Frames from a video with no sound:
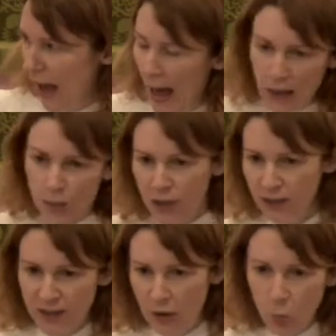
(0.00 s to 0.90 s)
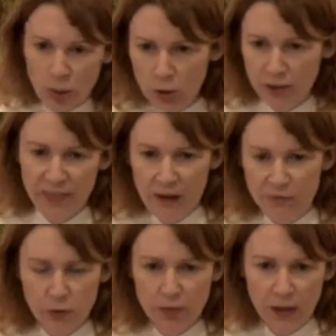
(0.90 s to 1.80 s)
Adam and Eve take one look at that
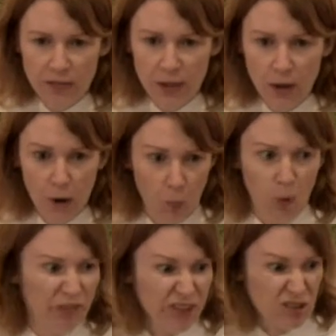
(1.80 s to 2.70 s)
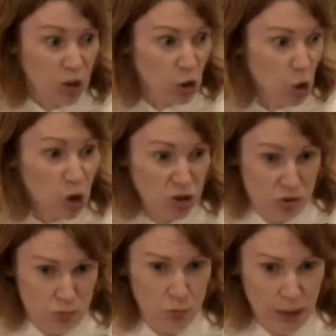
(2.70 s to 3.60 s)
fruit and they think, well, this
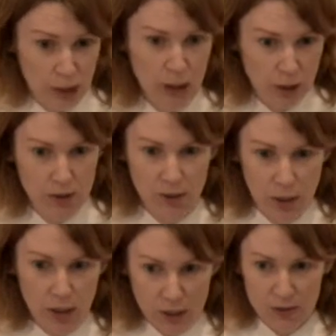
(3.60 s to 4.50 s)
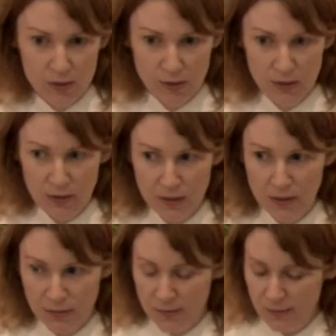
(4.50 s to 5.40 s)
looks really good to eat,
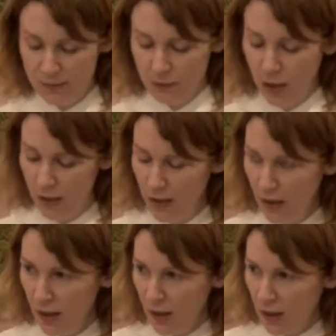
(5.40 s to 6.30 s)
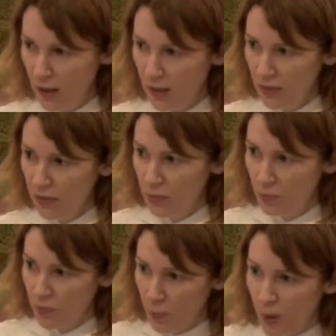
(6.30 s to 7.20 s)
right?
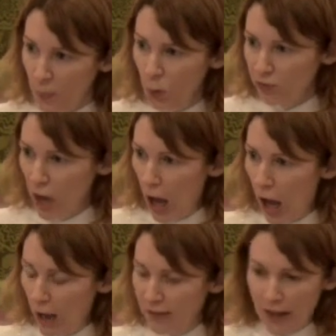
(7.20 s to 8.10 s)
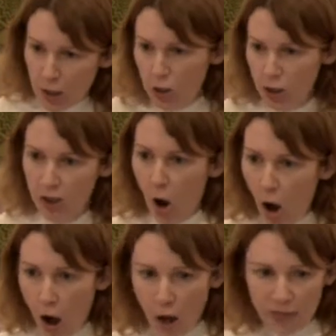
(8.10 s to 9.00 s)
The people of God take a look at
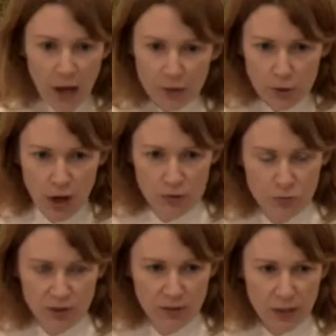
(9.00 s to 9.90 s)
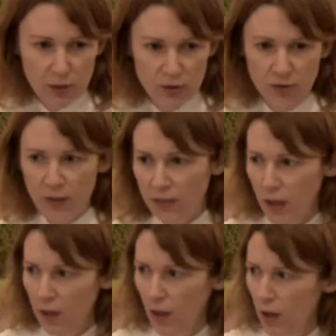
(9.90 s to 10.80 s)
all the other countries' leaders and they think,